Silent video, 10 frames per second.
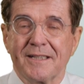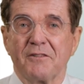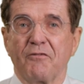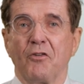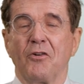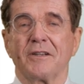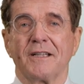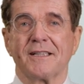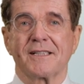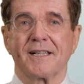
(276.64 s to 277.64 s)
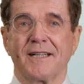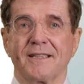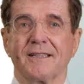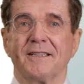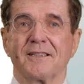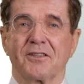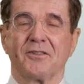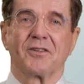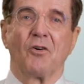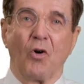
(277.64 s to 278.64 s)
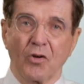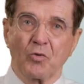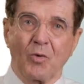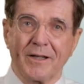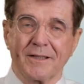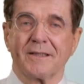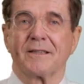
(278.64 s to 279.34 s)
is a fault inside, so the hot wire,